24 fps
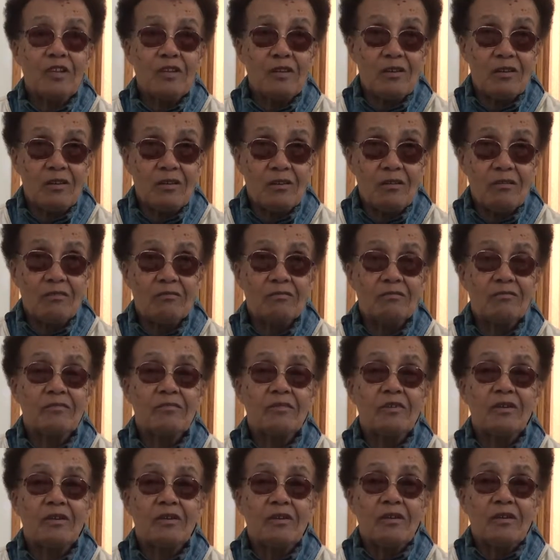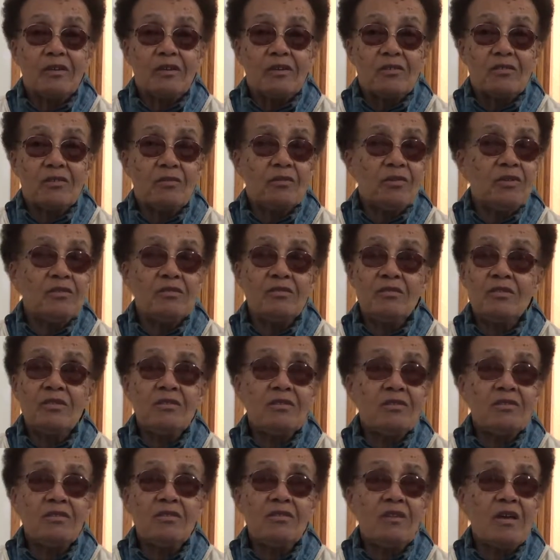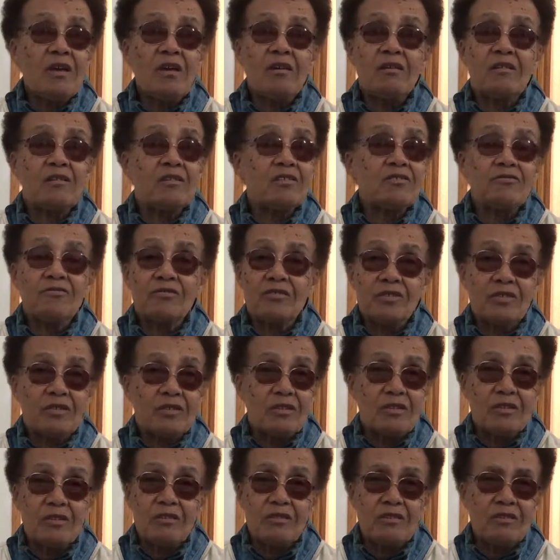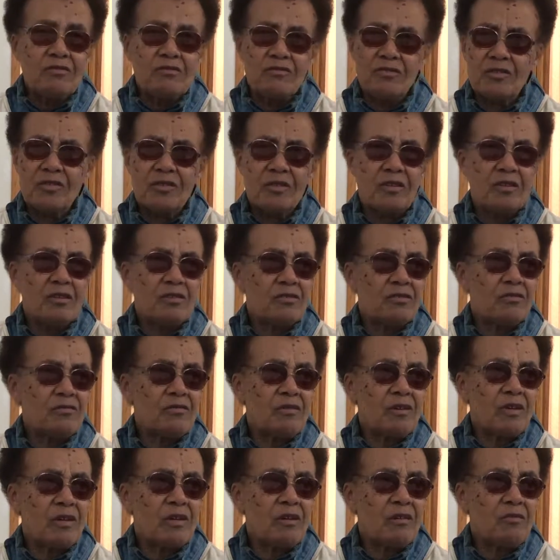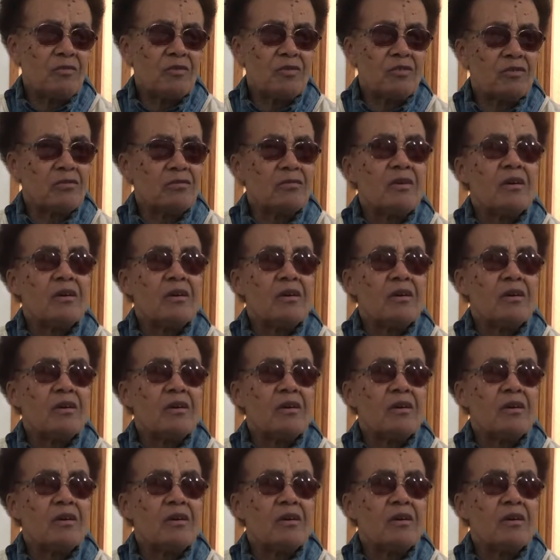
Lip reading: Yeah. So it had an interesting history, and it was